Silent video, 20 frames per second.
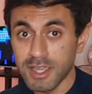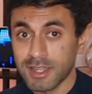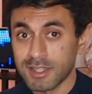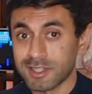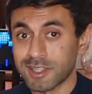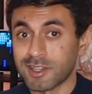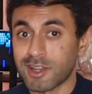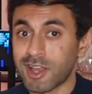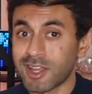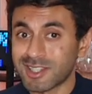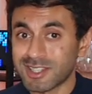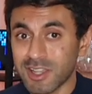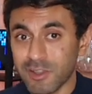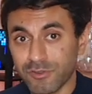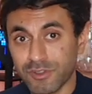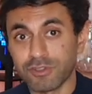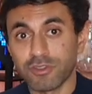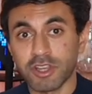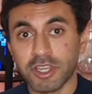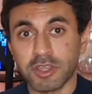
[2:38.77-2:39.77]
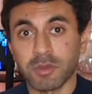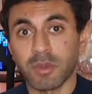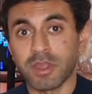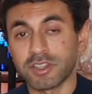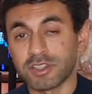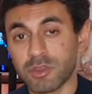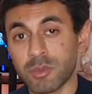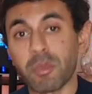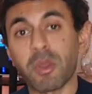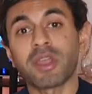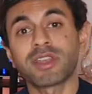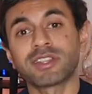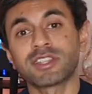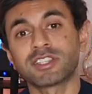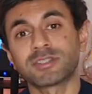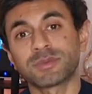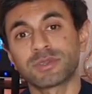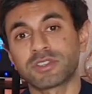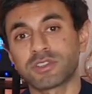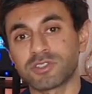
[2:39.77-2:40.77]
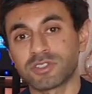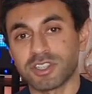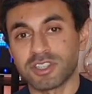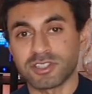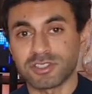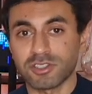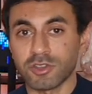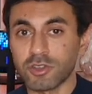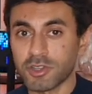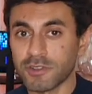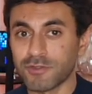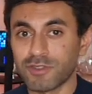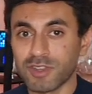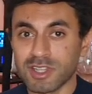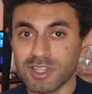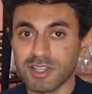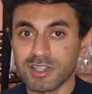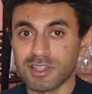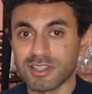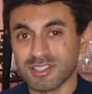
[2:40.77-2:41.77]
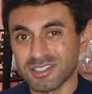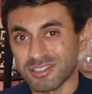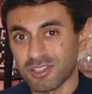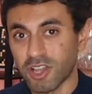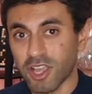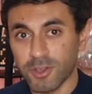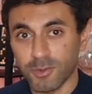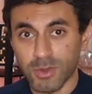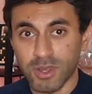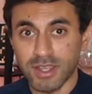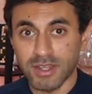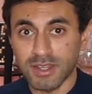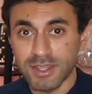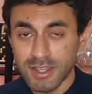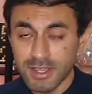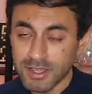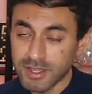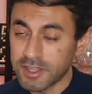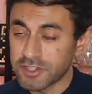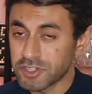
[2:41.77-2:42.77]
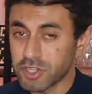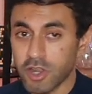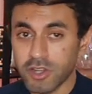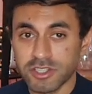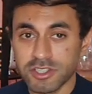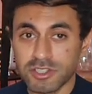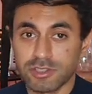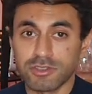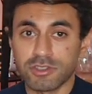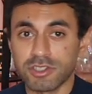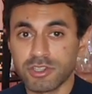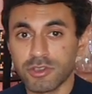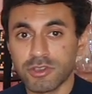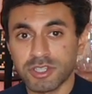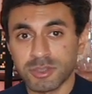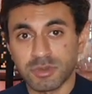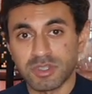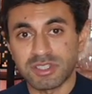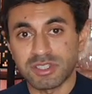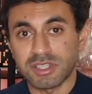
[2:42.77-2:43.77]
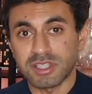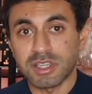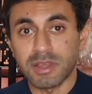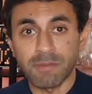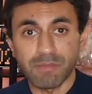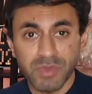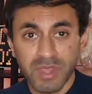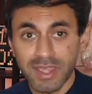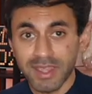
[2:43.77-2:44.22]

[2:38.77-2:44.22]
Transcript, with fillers: then I definitely recommend you buy this because it's so convenient, it's lightweight, it charges through USB-C,